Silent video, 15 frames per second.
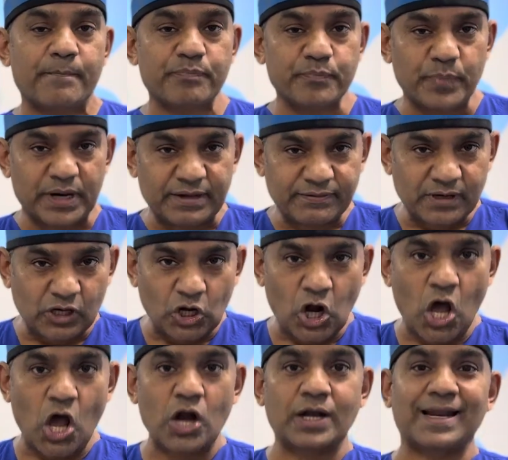But if the
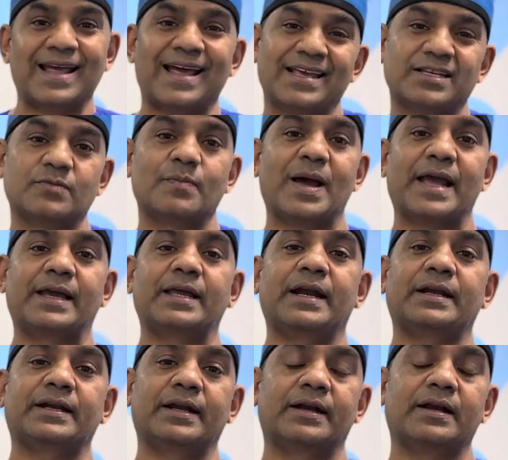clot has
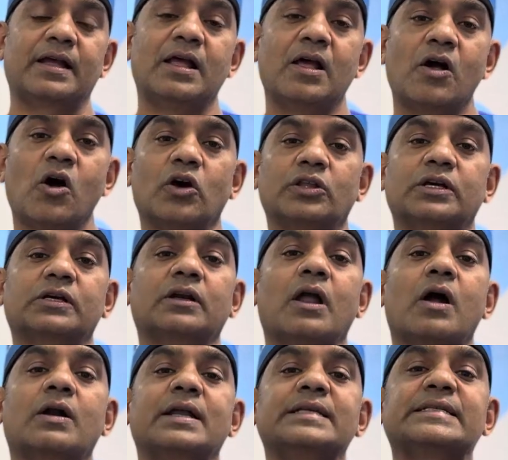migrated or the
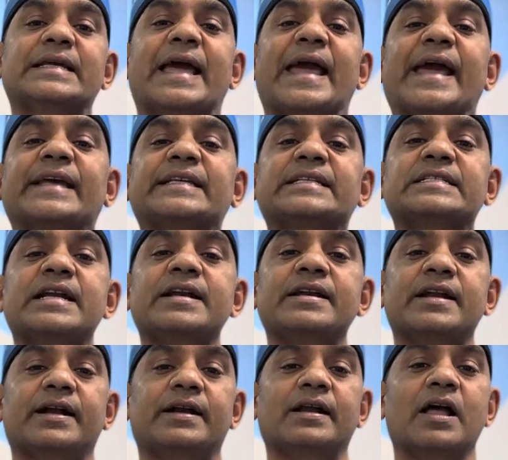clot has
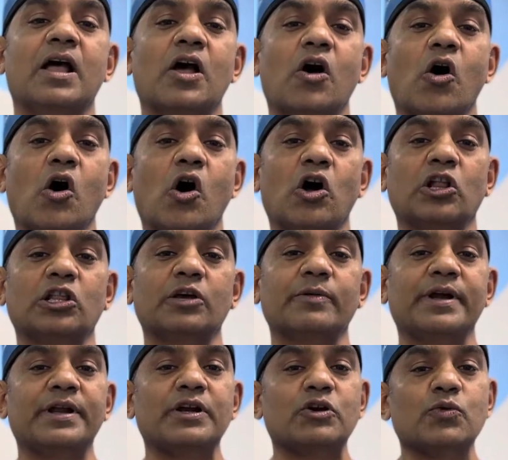extended all the
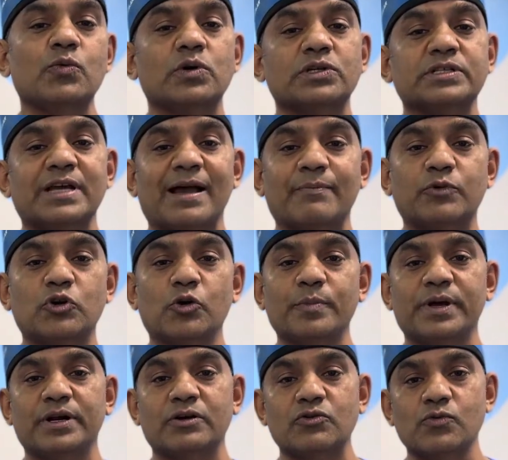way towards the
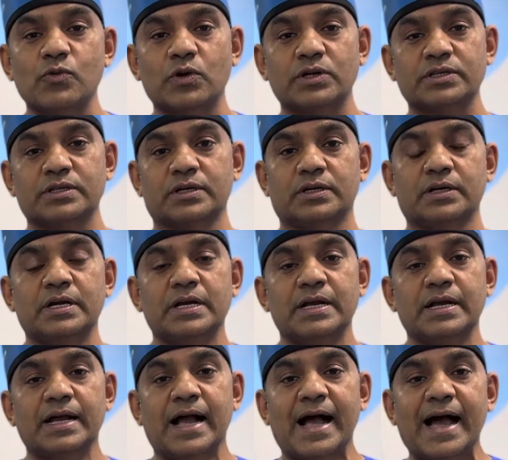abdomen, towards the
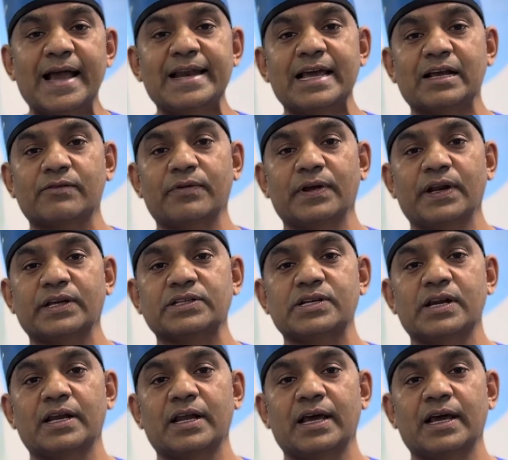iliac vein, external